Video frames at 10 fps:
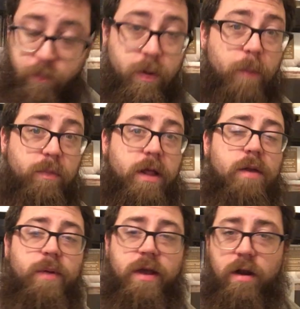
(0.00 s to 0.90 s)
but I'm planning
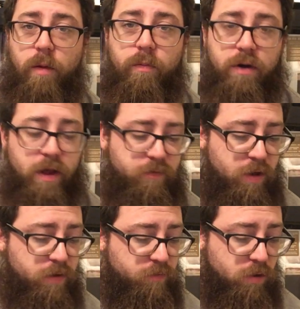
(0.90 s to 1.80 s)
to pick it up when I
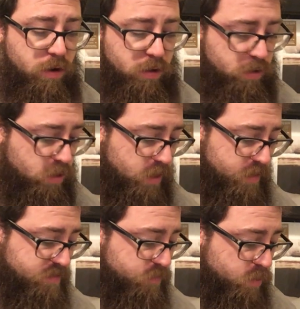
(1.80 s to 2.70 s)
find it for a
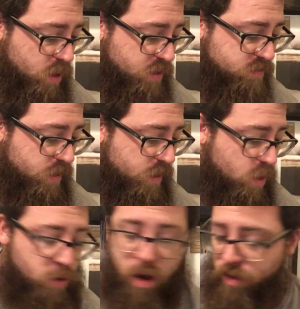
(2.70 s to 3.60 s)
decent price. I
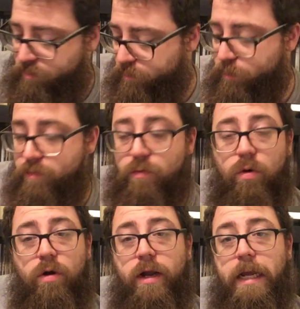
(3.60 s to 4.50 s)
held off
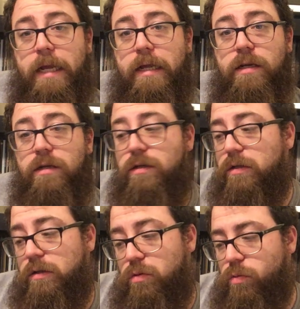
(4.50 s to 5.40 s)
before and
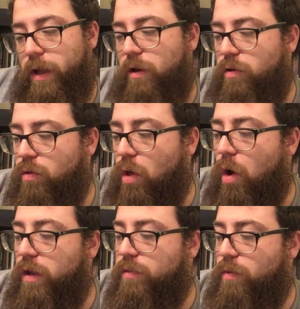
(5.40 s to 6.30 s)
waited too
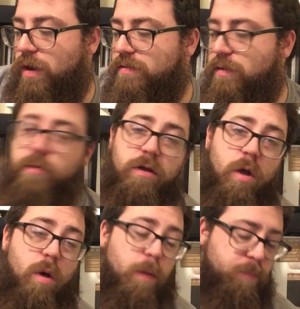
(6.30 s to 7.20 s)
long, and the price seemed to
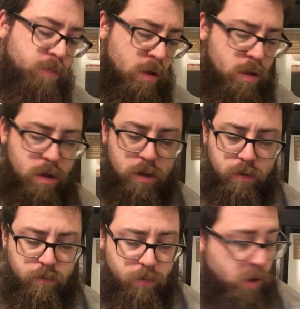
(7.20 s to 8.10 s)
go up.
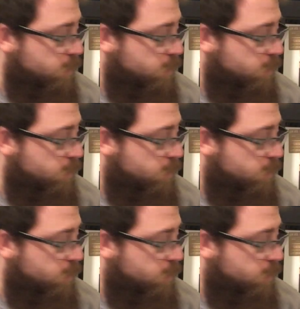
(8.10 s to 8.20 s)
But